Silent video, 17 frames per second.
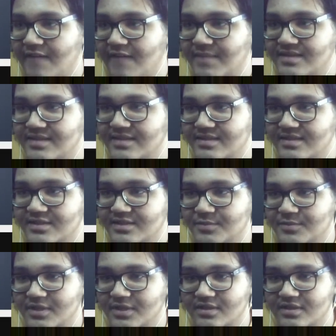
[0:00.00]
my
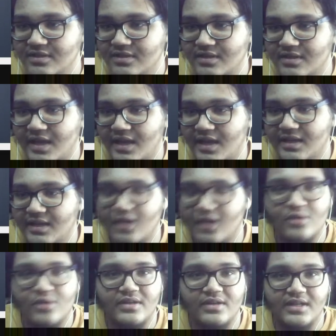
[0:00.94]
system here and I
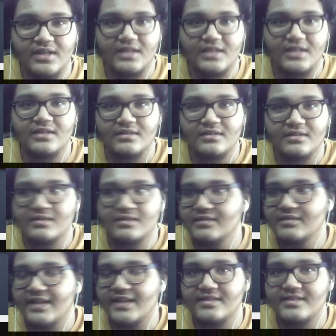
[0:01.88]
already
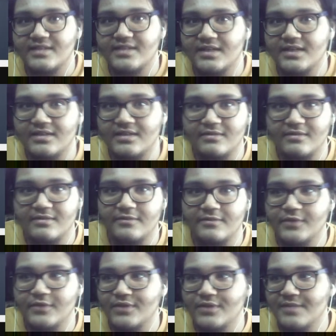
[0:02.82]
tested it a
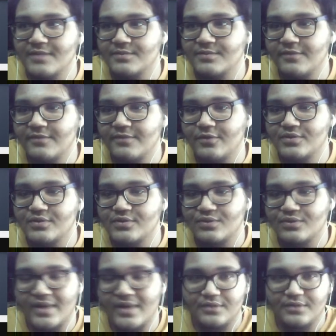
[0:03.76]
few times before,
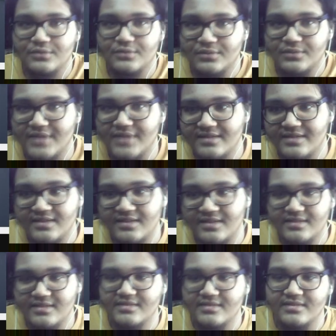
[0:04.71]
so I do know that
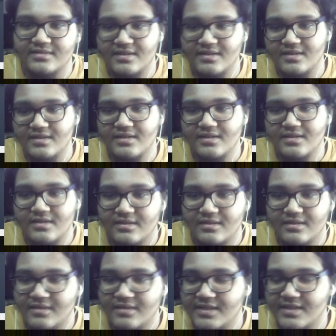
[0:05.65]
there is
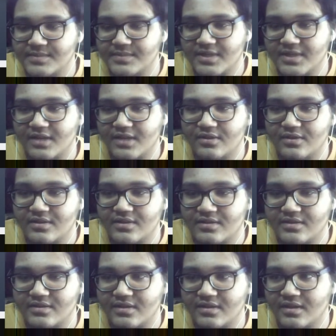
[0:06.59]
this
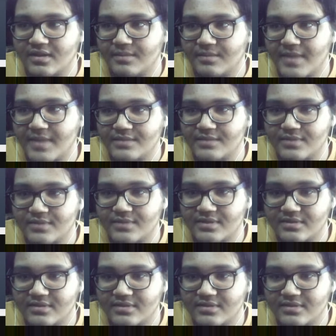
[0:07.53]
particular password.